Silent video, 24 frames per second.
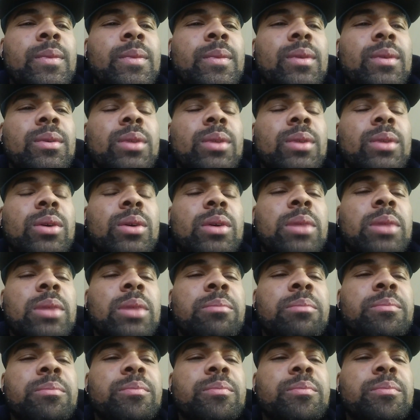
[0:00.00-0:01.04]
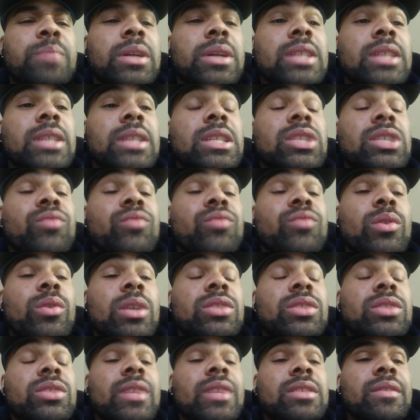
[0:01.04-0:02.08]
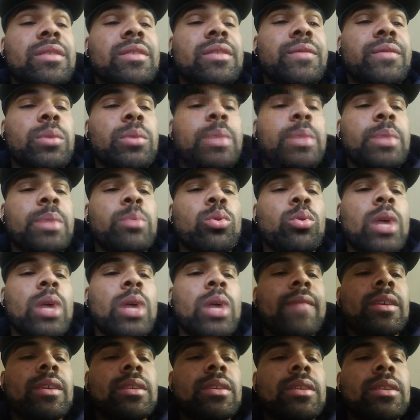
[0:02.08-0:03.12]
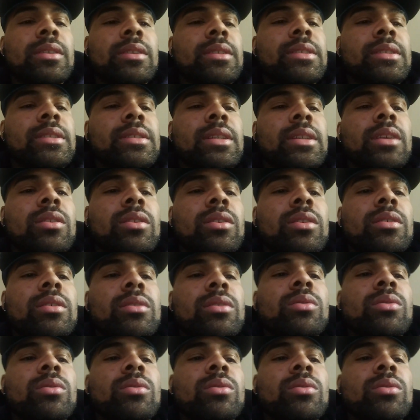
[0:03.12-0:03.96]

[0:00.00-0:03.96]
you know, because it's real interesting for people who haven't seen,